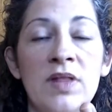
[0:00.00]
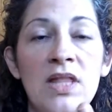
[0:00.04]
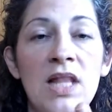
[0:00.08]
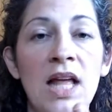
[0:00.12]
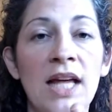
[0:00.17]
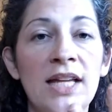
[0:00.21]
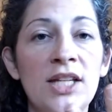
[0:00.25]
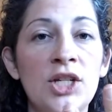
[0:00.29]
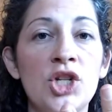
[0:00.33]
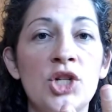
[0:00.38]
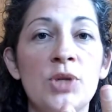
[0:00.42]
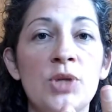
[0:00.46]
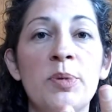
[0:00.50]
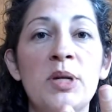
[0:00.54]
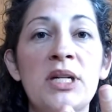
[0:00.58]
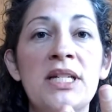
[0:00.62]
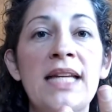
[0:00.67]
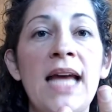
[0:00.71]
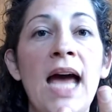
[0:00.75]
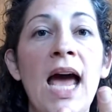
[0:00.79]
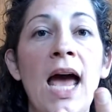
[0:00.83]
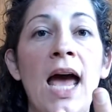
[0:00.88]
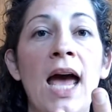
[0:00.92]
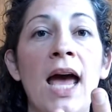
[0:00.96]
let's just
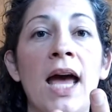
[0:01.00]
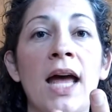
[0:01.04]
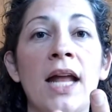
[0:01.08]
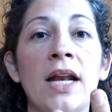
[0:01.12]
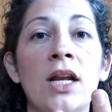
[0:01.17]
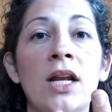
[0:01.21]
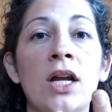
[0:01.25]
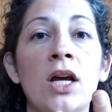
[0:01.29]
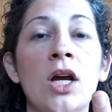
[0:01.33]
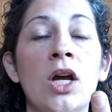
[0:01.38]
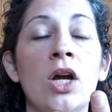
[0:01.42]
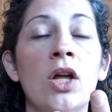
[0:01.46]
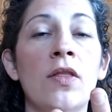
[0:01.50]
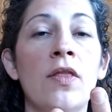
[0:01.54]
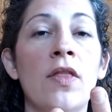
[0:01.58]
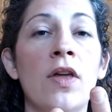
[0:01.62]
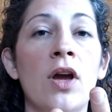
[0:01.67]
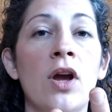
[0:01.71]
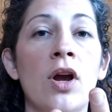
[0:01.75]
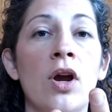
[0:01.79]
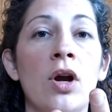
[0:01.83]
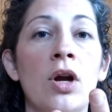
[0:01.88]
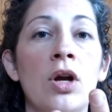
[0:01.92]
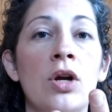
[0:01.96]
pretend
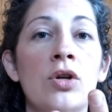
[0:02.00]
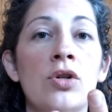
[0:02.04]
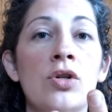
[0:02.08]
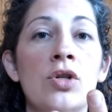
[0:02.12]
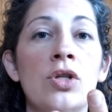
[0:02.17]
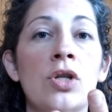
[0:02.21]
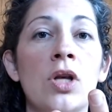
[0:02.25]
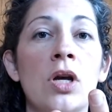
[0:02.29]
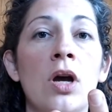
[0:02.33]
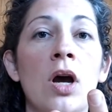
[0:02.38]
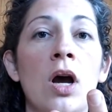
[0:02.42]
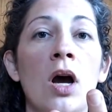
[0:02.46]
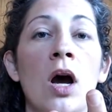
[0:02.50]
there's